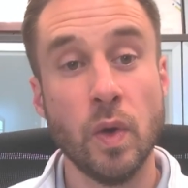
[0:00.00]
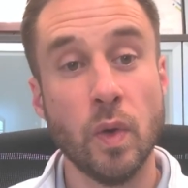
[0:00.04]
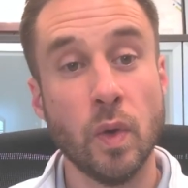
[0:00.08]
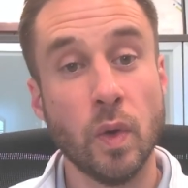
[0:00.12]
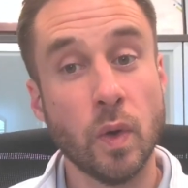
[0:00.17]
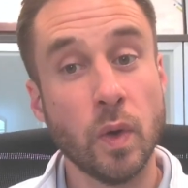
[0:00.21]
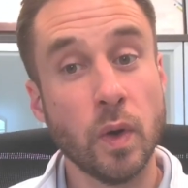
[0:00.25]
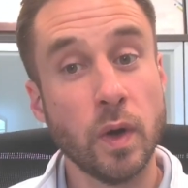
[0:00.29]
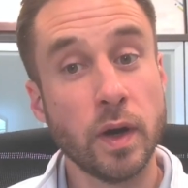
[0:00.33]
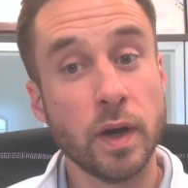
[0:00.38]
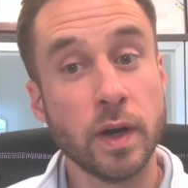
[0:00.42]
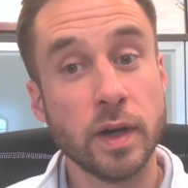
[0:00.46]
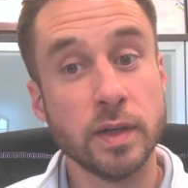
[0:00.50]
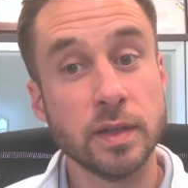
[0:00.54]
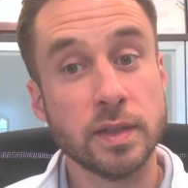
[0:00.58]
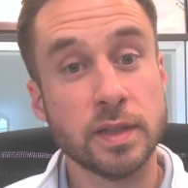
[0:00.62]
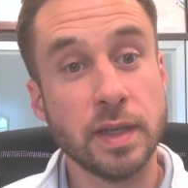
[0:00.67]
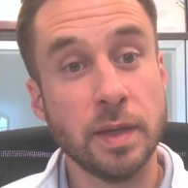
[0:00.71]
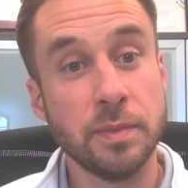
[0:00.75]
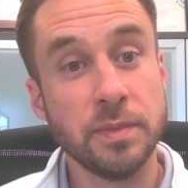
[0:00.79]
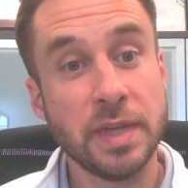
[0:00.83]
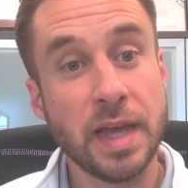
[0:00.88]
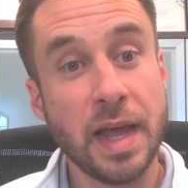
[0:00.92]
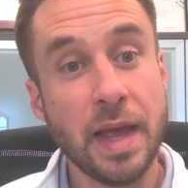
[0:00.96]
Or
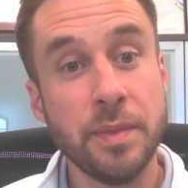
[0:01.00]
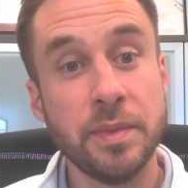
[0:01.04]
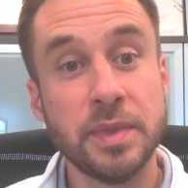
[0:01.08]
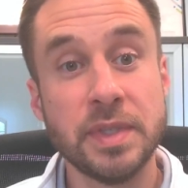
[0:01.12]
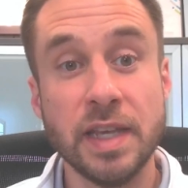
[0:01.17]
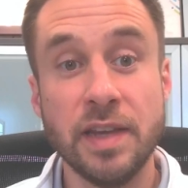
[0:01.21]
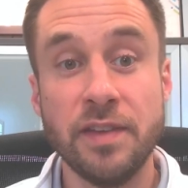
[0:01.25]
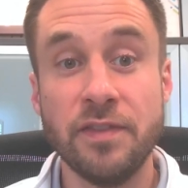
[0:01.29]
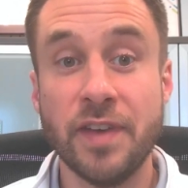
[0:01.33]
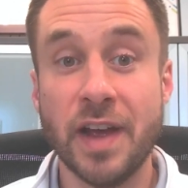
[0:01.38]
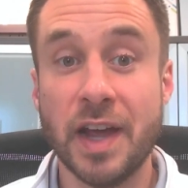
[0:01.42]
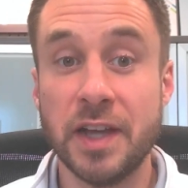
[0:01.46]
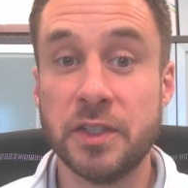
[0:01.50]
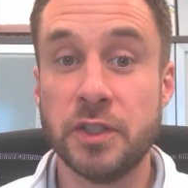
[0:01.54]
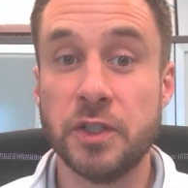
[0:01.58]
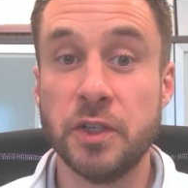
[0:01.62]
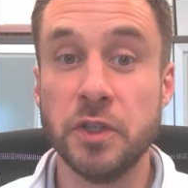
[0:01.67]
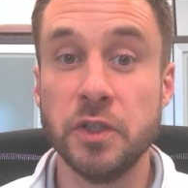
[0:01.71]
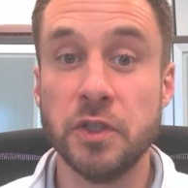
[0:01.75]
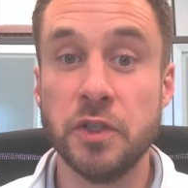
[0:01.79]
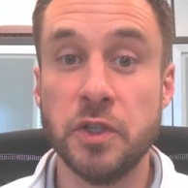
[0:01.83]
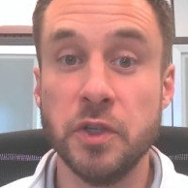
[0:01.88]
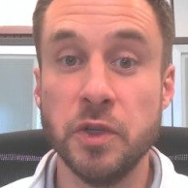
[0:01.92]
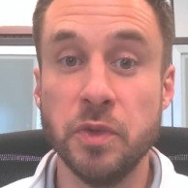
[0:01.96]
sometimes
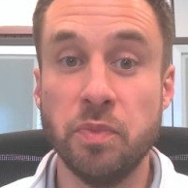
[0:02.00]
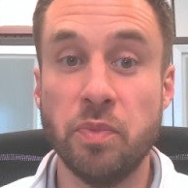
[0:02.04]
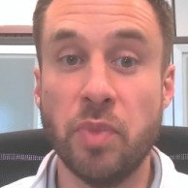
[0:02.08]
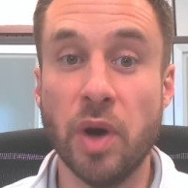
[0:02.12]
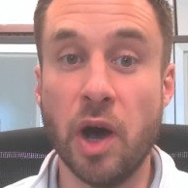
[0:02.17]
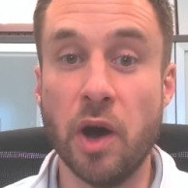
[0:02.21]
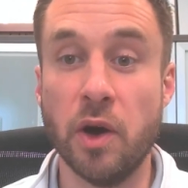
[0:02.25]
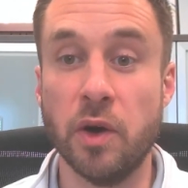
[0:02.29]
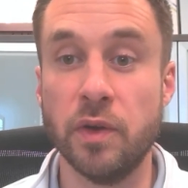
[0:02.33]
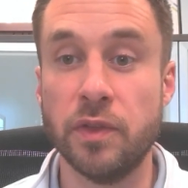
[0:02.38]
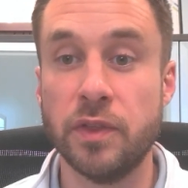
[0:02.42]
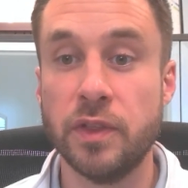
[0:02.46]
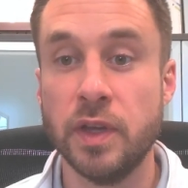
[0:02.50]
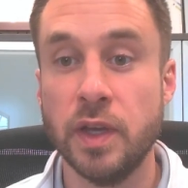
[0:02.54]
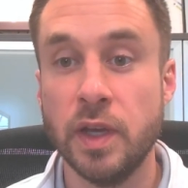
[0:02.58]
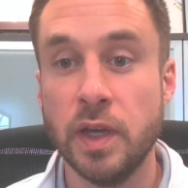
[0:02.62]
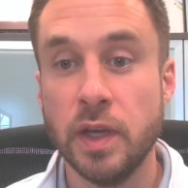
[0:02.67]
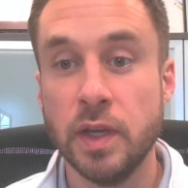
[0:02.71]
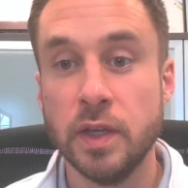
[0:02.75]
investors do both.